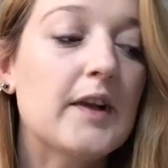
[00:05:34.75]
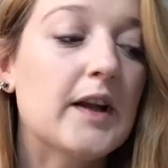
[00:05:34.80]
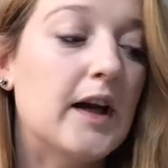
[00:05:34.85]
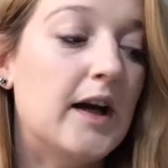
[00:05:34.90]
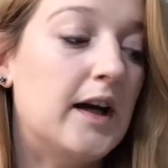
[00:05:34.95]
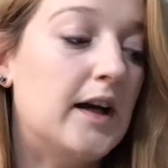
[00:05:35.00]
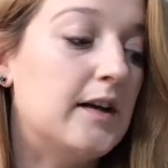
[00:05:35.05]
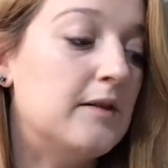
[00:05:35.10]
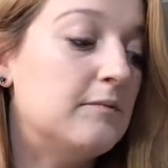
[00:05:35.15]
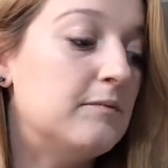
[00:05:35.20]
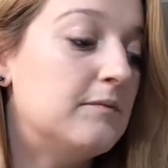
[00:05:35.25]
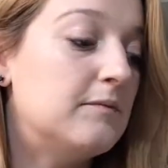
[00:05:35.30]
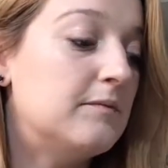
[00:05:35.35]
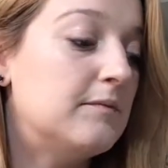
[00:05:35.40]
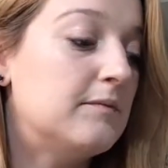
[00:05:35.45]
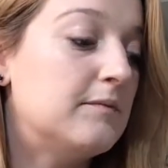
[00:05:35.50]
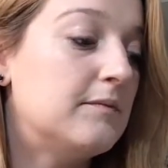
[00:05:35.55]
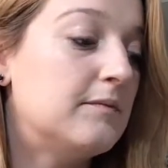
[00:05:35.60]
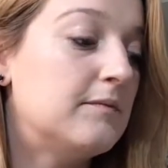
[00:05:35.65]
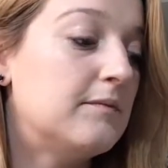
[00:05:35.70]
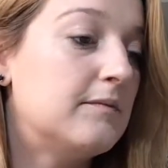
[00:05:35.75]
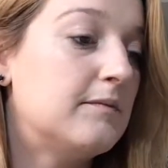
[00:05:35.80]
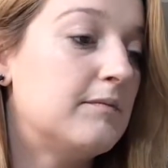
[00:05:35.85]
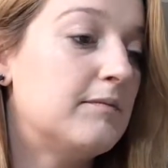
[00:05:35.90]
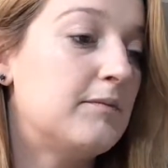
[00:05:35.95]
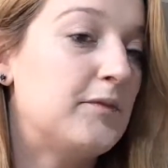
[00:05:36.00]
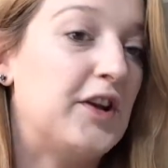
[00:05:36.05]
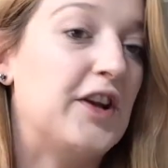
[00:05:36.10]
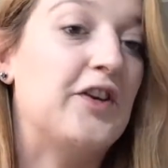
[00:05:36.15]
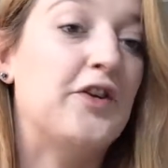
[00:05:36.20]
the
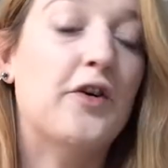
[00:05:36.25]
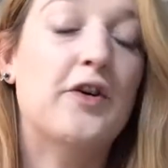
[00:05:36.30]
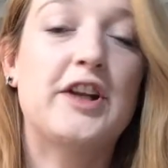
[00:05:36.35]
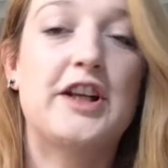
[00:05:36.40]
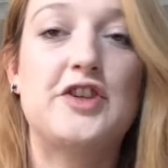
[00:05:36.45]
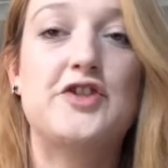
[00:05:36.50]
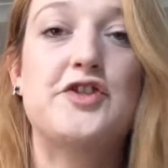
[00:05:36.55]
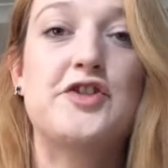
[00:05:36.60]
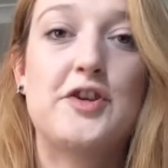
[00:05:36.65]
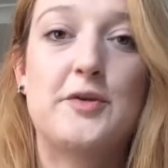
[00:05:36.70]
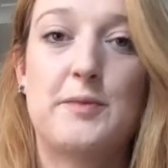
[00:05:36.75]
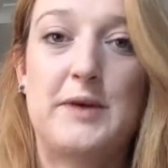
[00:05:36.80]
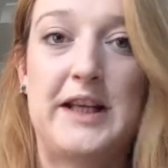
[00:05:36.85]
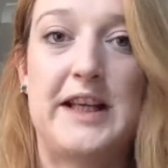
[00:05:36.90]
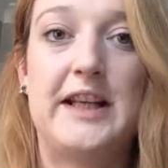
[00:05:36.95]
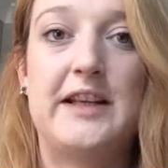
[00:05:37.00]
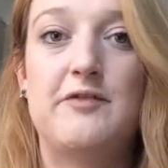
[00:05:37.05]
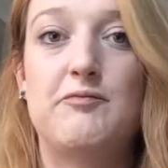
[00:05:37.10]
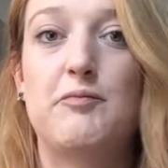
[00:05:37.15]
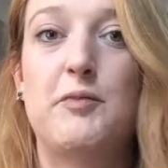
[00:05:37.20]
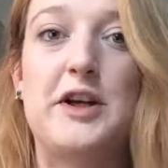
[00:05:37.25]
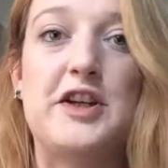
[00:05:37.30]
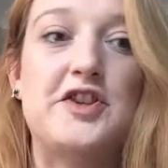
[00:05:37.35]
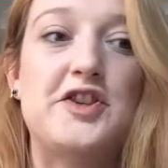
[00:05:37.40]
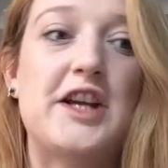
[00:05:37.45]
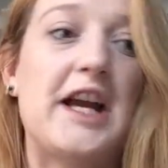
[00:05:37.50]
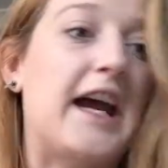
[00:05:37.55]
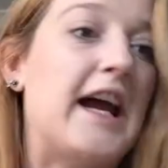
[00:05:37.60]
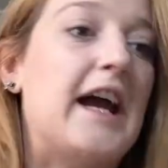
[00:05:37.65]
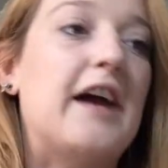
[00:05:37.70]
knowledge that we
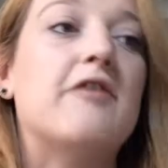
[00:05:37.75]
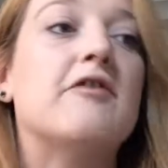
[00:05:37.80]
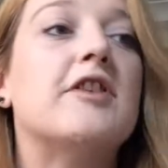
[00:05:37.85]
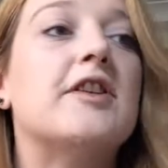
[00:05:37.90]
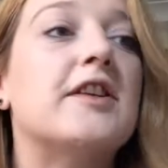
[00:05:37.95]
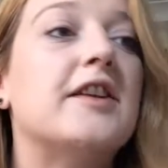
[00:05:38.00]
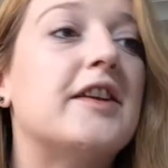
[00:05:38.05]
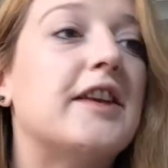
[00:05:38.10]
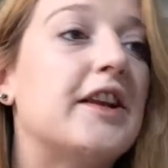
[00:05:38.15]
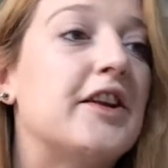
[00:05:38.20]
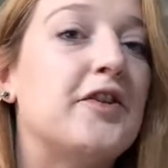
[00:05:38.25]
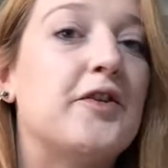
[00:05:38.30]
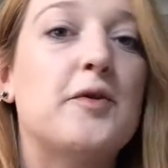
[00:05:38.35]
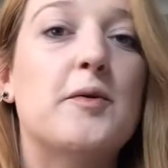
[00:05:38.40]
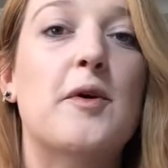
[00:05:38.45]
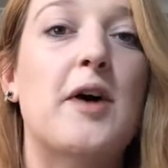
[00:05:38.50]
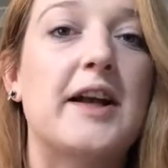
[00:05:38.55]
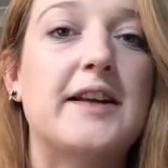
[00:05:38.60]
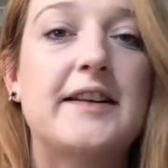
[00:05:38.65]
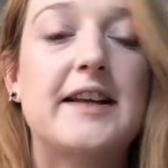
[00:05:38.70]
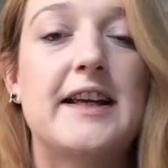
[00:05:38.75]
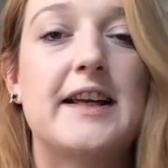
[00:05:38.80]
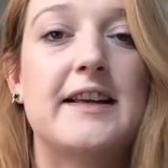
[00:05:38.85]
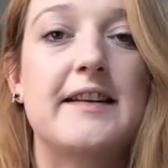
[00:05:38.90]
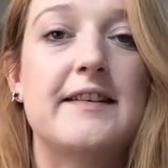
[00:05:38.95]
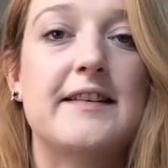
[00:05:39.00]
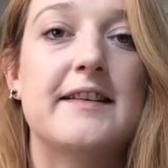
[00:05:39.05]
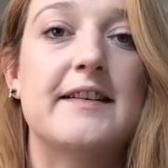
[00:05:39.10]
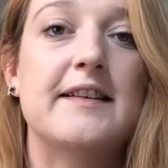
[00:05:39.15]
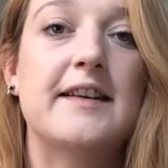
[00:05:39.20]
share, and the new
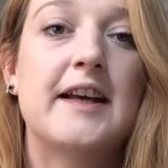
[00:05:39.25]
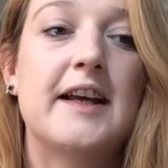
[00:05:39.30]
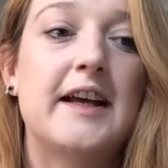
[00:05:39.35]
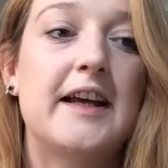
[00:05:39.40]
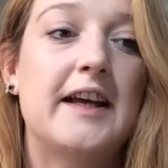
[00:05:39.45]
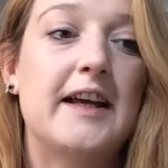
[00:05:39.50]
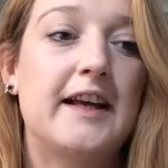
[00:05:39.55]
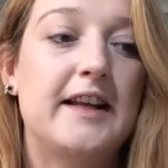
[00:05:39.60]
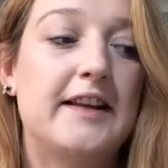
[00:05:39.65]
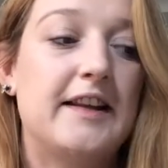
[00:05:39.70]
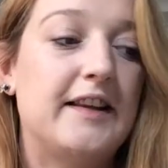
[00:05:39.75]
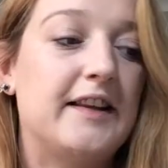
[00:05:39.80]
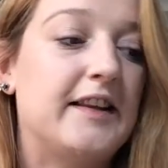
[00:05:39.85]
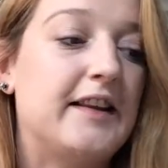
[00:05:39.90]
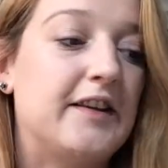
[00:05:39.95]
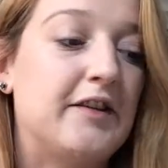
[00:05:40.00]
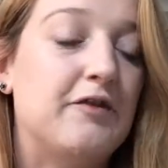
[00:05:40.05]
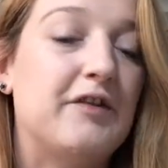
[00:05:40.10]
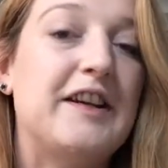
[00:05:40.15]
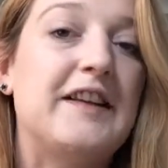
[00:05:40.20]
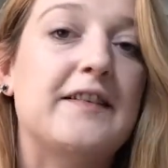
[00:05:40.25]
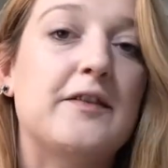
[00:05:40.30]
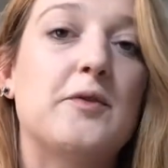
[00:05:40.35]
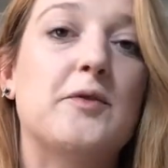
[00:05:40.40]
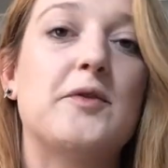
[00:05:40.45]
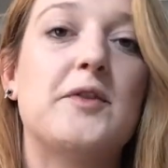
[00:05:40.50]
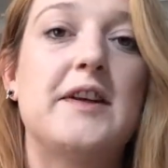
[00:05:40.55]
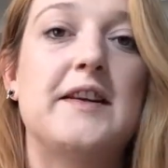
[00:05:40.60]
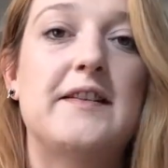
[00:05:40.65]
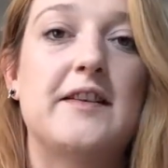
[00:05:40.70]
ideas and the
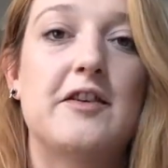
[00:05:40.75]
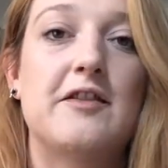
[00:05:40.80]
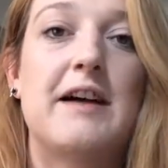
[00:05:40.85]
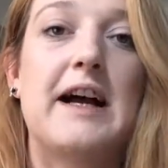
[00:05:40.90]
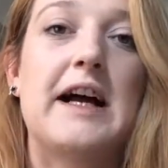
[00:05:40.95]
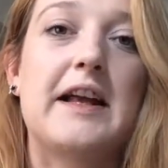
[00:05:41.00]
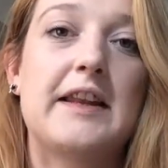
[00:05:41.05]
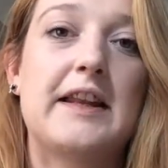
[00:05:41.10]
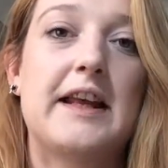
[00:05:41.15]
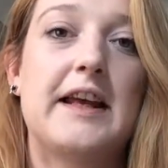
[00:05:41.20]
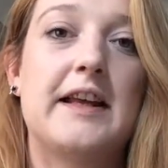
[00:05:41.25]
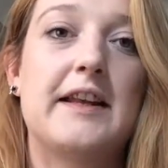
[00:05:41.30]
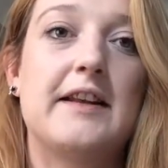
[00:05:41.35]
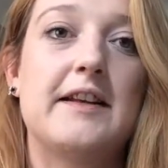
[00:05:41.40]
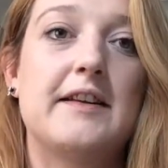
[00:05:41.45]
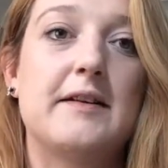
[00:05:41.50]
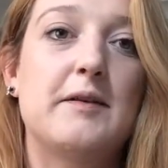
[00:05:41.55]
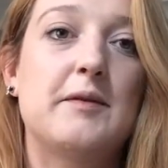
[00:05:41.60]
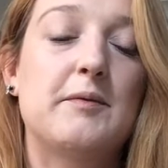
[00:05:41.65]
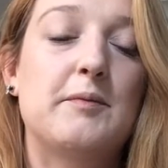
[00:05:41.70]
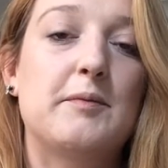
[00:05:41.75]
resources that are out there that